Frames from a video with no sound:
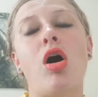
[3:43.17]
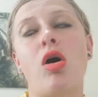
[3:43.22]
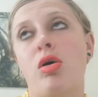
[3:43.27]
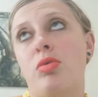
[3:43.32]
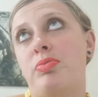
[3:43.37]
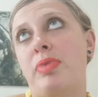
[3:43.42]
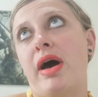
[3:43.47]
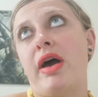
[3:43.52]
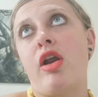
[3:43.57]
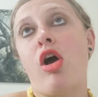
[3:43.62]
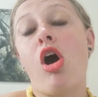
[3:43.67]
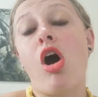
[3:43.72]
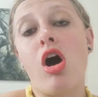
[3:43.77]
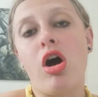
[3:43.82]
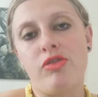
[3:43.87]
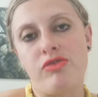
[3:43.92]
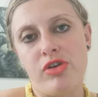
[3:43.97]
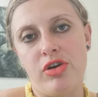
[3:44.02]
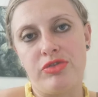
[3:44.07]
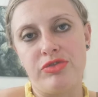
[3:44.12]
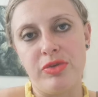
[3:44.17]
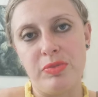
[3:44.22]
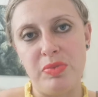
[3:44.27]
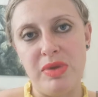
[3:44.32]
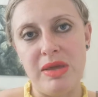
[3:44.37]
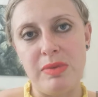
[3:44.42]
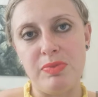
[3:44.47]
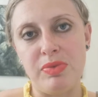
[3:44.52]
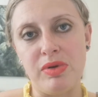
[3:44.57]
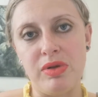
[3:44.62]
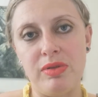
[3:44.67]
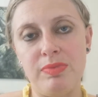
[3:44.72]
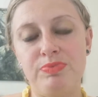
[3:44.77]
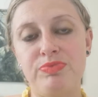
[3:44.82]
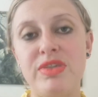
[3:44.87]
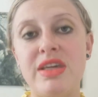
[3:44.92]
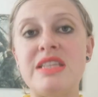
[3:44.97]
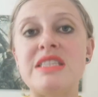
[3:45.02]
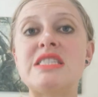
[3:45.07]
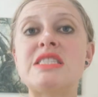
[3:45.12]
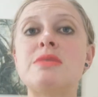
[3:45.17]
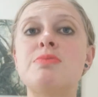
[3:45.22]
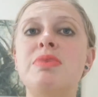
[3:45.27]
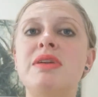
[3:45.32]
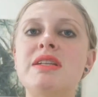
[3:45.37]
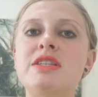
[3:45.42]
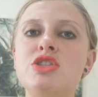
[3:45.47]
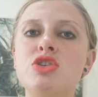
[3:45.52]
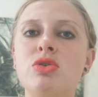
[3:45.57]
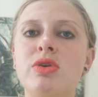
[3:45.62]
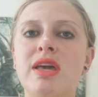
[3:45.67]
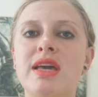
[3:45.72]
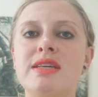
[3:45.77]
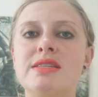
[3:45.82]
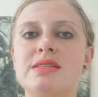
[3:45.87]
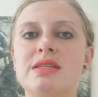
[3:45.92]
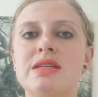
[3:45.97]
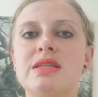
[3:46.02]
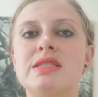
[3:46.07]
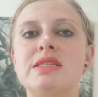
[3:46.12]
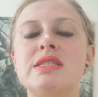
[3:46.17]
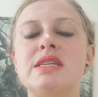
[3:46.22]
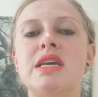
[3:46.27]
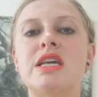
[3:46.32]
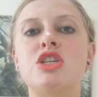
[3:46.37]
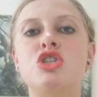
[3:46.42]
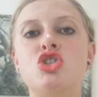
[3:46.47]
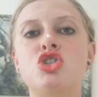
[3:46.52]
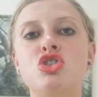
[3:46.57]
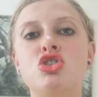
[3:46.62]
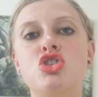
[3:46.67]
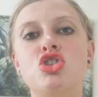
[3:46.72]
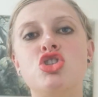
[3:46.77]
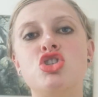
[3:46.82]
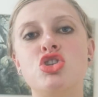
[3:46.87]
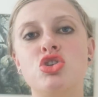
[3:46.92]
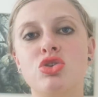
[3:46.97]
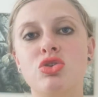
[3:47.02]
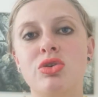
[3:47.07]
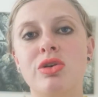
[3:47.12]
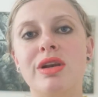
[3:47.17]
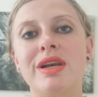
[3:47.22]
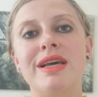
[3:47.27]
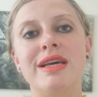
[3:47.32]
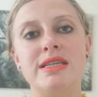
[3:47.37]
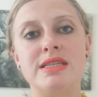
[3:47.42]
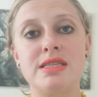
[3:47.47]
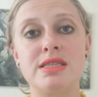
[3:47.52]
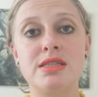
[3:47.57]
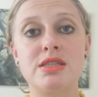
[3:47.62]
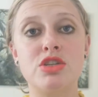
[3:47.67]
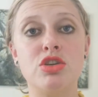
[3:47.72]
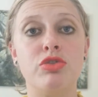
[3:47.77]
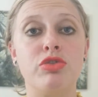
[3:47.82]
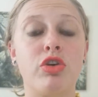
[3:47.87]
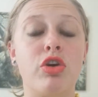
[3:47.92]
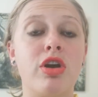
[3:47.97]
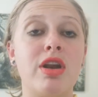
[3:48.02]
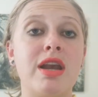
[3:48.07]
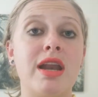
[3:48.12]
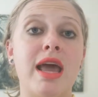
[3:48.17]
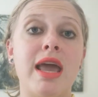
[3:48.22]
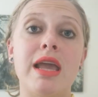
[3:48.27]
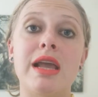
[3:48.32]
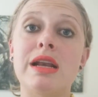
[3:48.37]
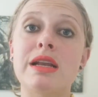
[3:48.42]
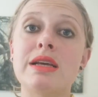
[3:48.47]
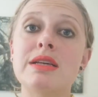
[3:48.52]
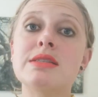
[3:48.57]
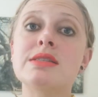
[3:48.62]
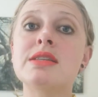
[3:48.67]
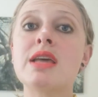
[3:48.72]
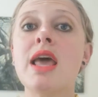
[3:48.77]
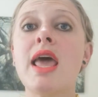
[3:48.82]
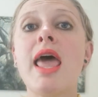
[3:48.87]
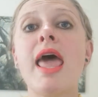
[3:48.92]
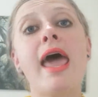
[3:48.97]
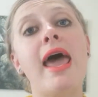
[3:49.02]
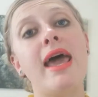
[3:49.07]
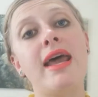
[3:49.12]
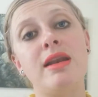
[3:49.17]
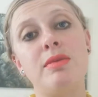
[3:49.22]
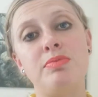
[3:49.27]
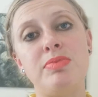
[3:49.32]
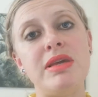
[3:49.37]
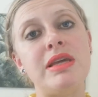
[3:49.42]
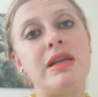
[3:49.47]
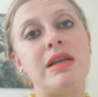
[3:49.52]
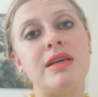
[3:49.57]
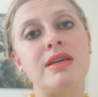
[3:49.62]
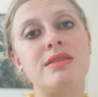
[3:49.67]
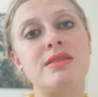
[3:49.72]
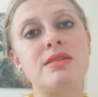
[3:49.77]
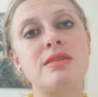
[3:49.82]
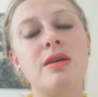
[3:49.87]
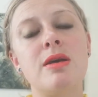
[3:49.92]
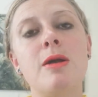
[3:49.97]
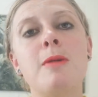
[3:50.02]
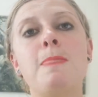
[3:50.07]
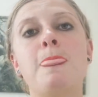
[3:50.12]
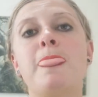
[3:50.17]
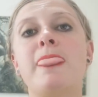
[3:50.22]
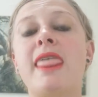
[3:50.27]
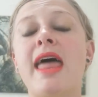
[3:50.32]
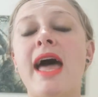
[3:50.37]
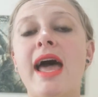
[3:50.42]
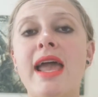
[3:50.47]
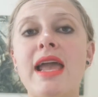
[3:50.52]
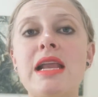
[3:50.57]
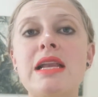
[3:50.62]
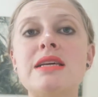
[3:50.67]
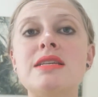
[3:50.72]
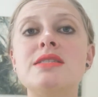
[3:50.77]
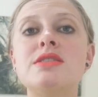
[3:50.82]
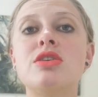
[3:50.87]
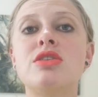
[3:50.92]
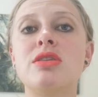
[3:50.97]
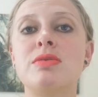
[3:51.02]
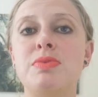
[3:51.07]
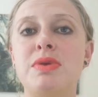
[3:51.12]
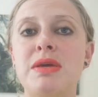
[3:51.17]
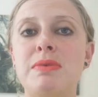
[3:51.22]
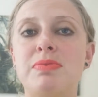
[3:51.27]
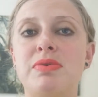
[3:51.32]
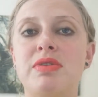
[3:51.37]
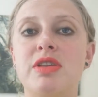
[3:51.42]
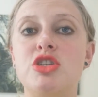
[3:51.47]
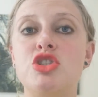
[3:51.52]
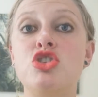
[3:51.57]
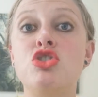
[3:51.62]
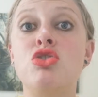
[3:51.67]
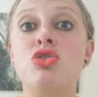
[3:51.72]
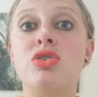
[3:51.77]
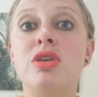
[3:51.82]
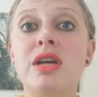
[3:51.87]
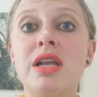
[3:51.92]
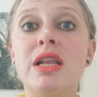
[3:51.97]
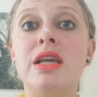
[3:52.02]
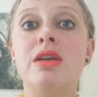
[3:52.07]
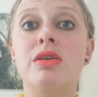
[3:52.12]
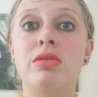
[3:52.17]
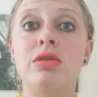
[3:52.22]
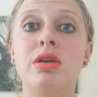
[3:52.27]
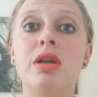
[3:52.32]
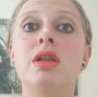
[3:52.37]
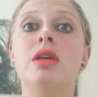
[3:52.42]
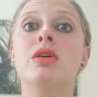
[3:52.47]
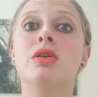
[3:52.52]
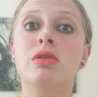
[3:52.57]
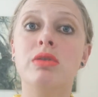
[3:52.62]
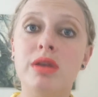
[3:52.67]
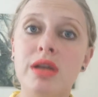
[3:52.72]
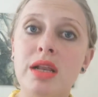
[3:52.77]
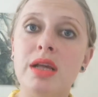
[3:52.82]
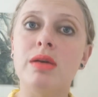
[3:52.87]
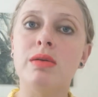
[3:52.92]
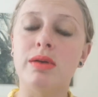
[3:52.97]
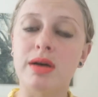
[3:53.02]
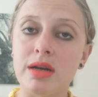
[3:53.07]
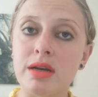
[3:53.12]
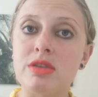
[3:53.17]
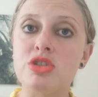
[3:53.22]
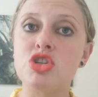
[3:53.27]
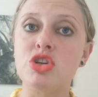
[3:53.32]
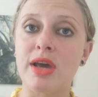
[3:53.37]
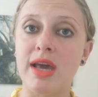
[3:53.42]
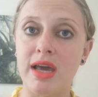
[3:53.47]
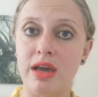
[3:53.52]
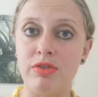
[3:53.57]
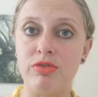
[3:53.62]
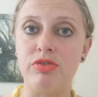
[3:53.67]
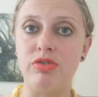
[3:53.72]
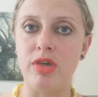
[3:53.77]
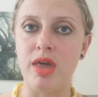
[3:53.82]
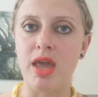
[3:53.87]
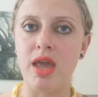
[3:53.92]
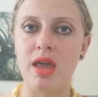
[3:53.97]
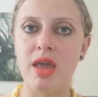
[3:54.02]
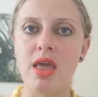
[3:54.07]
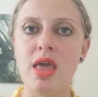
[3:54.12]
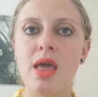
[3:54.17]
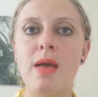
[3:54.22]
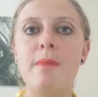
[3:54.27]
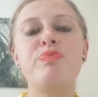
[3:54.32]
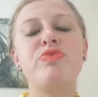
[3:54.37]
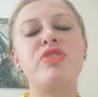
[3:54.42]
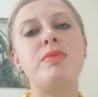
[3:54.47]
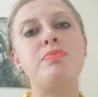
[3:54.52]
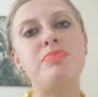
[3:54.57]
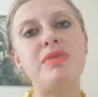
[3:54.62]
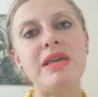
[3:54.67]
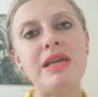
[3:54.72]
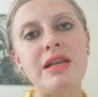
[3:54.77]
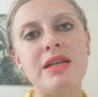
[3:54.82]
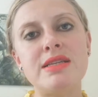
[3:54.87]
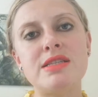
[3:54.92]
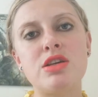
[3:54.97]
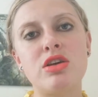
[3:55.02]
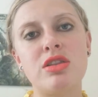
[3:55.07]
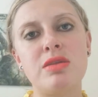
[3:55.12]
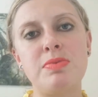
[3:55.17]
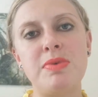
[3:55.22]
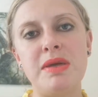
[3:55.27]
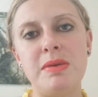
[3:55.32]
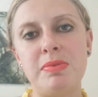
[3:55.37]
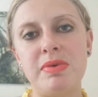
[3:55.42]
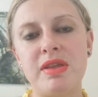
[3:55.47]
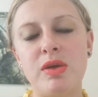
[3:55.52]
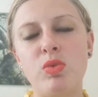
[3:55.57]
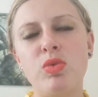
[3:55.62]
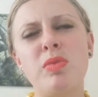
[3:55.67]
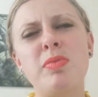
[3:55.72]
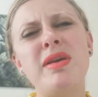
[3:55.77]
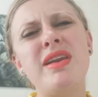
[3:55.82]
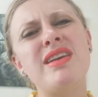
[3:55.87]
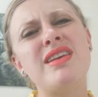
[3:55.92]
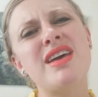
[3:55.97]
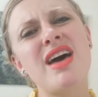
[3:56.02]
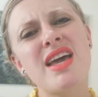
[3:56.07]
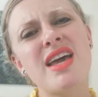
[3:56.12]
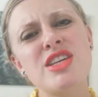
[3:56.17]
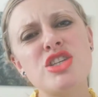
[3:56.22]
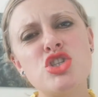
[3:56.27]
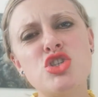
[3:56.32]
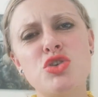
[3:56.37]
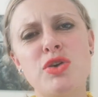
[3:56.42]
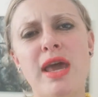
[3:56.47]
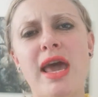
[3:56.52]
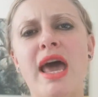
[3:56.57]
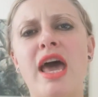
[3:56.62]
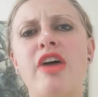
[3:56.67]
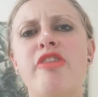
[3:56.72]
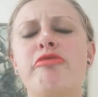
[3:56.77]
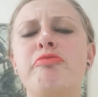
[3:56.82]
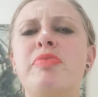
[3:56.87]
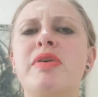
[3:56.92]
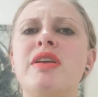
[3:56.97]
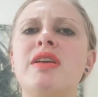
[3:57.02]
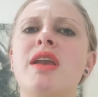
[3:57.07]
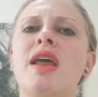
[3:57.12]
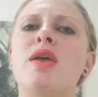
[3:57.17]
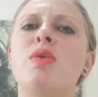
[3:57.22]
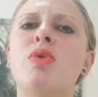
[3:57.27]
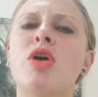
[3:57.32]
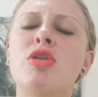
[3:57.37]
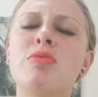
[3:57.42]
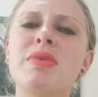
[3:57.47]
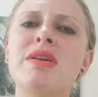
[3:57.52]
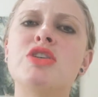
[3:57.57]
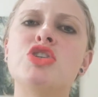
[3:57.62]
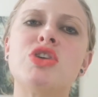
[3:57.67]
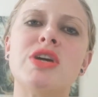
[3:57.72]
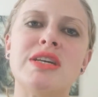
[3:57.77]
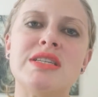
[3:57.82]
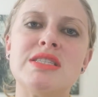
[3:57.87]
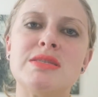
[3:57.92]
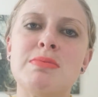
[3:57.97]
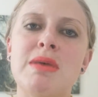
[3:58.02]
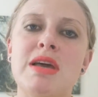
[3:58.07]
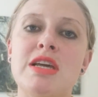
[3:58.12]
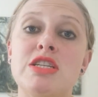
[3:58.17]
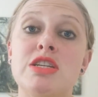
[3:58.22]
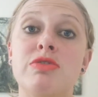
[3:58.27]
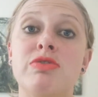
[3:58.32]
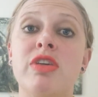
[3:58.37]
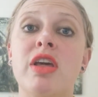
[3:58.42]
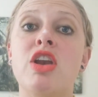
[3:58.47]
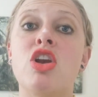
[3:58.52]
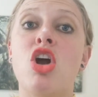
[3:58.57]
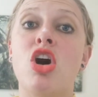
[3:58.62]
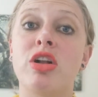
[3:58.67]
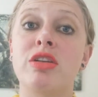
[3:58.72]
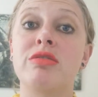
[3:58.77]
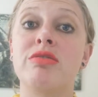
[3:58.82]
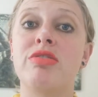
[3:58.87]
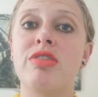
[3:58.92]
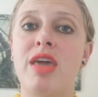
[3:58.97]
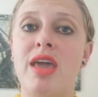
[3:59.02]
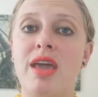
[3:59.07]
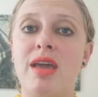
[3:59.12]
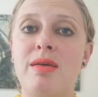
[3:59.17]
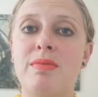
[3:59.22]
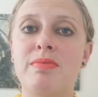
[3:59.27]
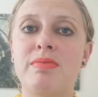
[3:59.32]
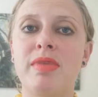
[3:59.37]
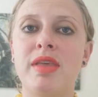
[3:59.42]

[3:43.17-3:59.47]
about half of the people, then split your guest list into 2 lists. You've got an A list and a B list. The A list are the people that you really, really, really want to have there. The B list are the people that will be nice to have, but it won't be a train smash if they're not there.